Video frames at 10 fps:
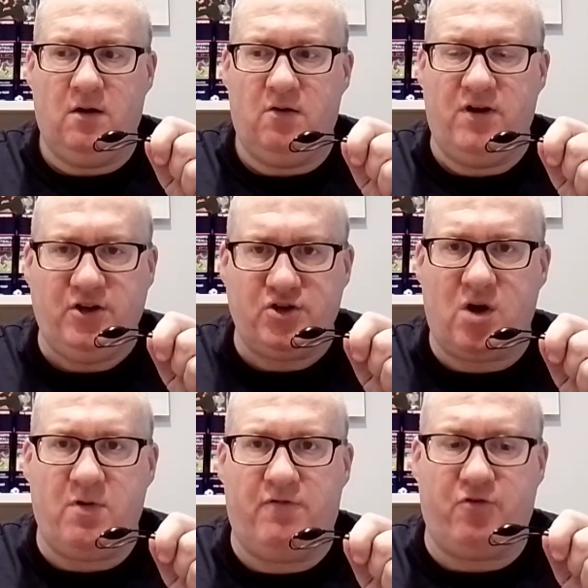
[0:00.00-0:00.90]
Rangers
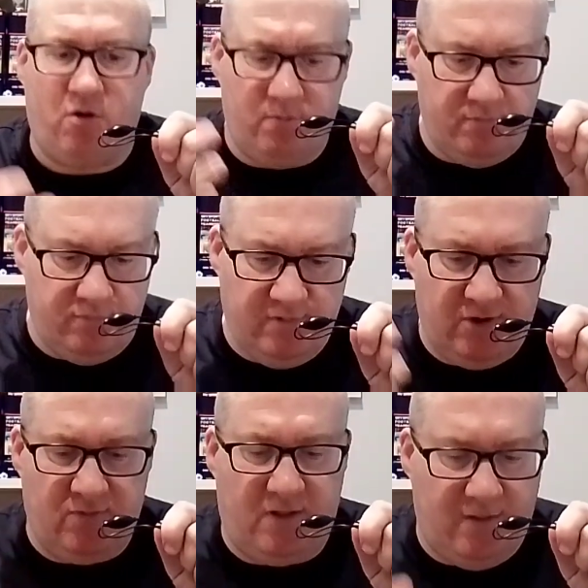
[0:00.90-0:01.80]
coming from,
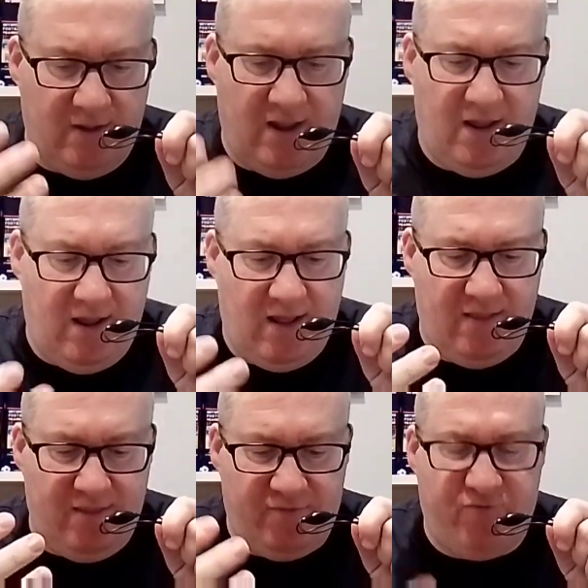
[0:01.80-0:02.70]
the
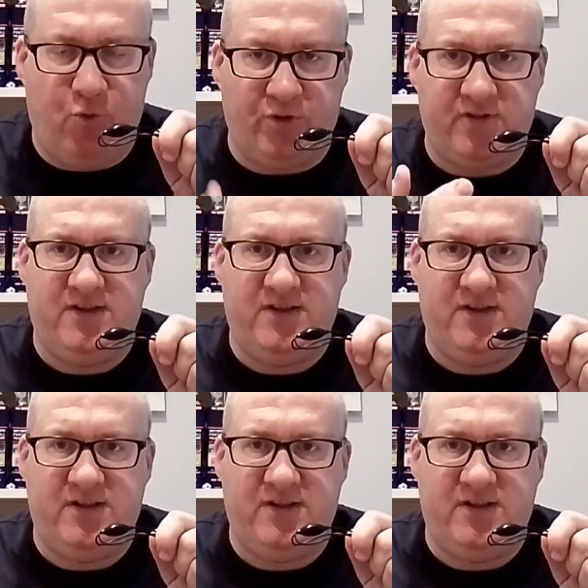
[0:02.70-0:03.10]
4th